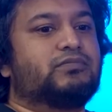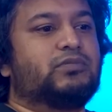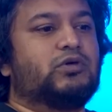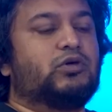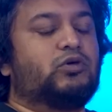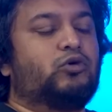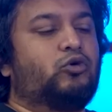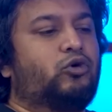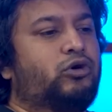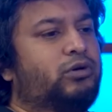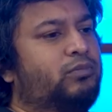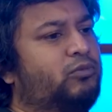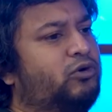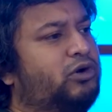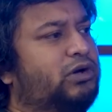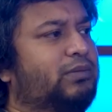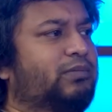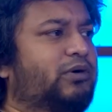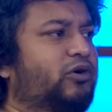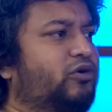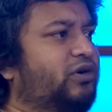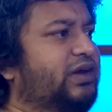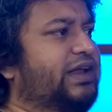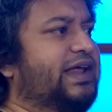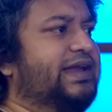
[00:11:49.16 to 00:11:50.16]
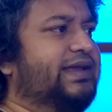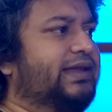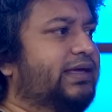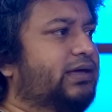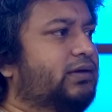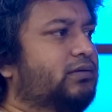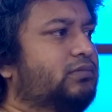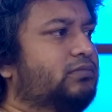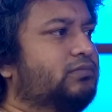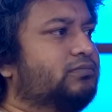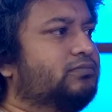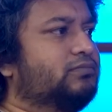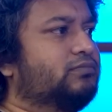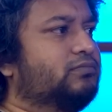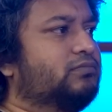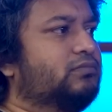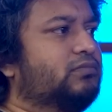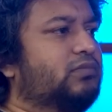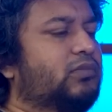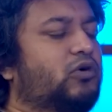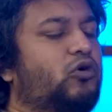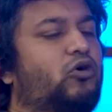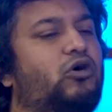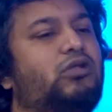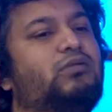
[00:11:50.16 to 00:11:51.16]
wrote a book about dating,
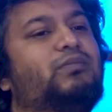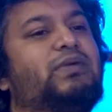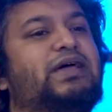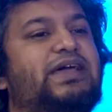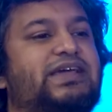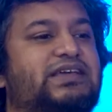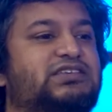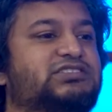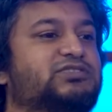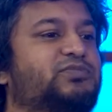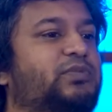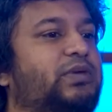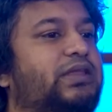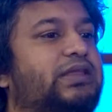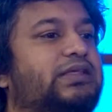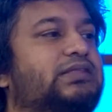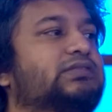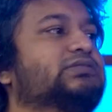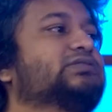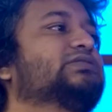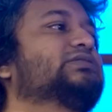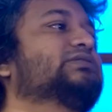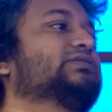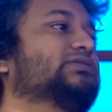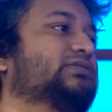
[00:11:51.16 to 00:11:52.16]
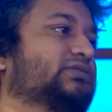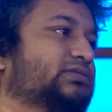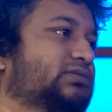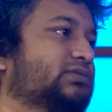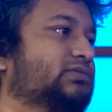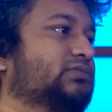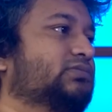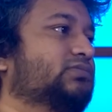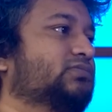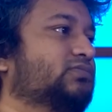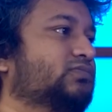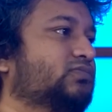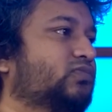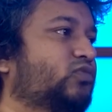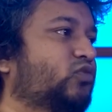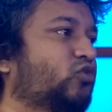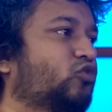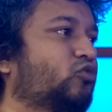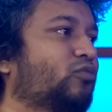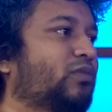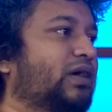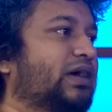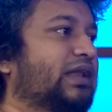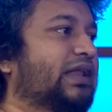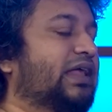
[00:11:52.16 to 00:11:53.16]
all my experiences through
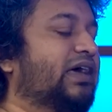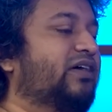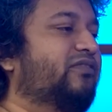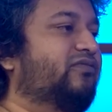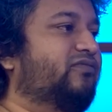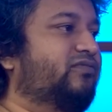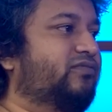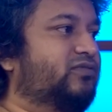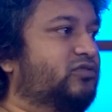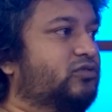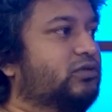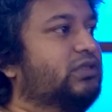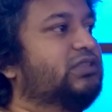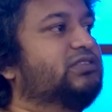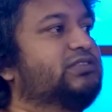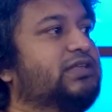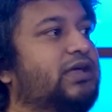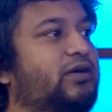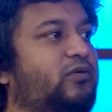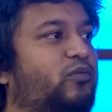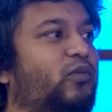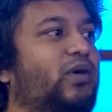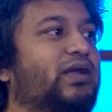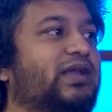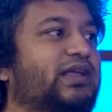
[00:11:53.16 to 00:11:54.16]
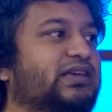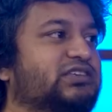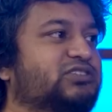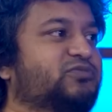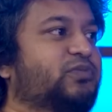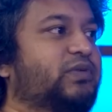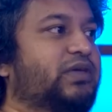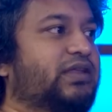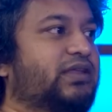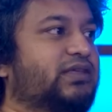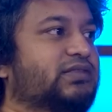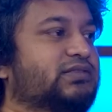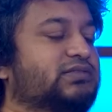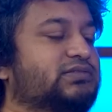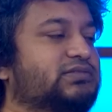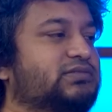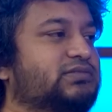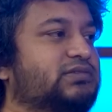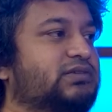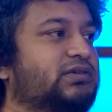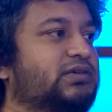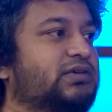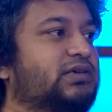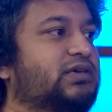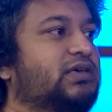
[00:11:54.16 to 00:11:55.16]
my life. So it's like one experience,
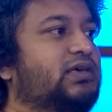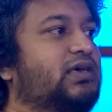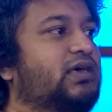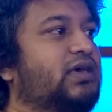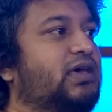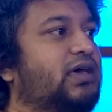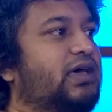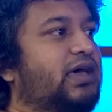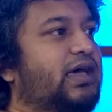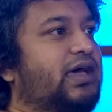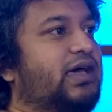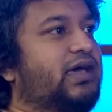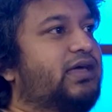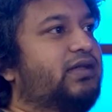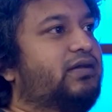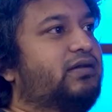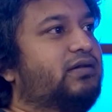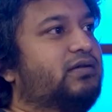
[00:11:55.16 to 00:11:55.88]
and